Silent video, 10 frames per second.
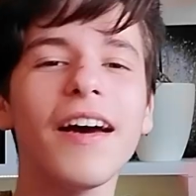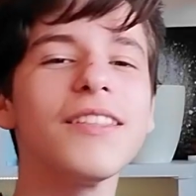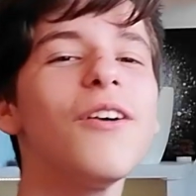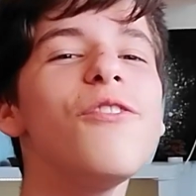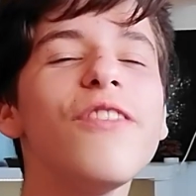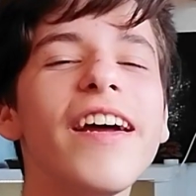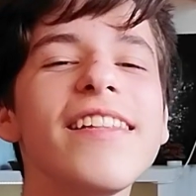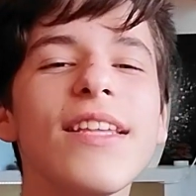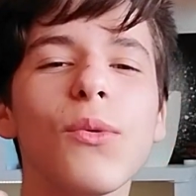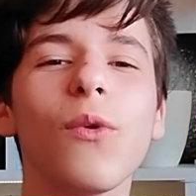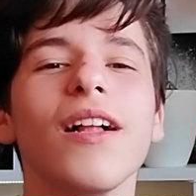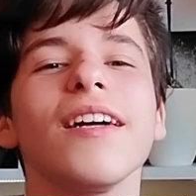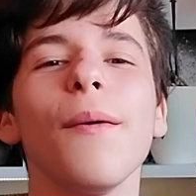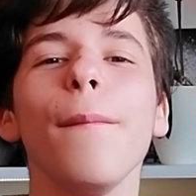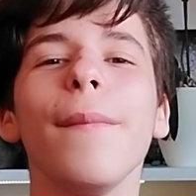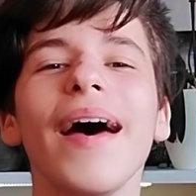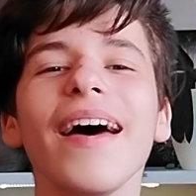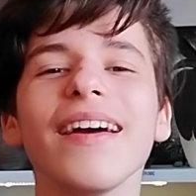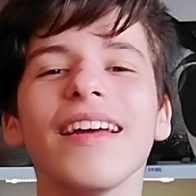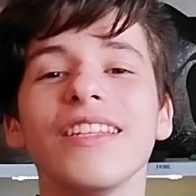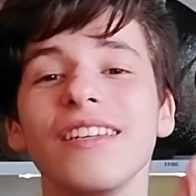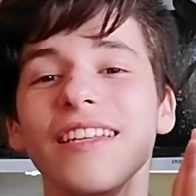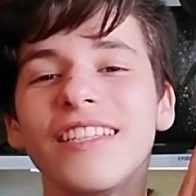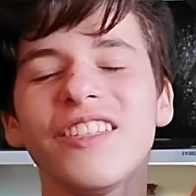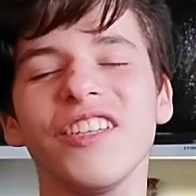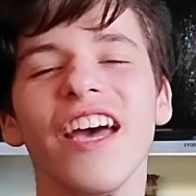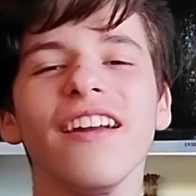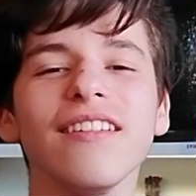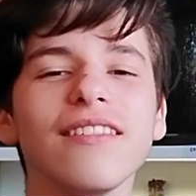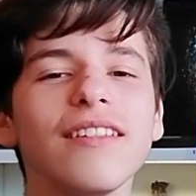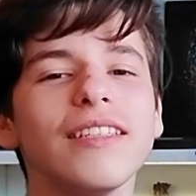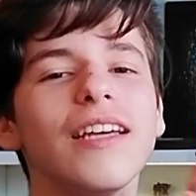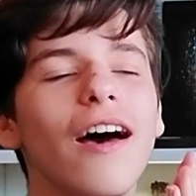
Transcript: Hello friends and welcome back to this channel.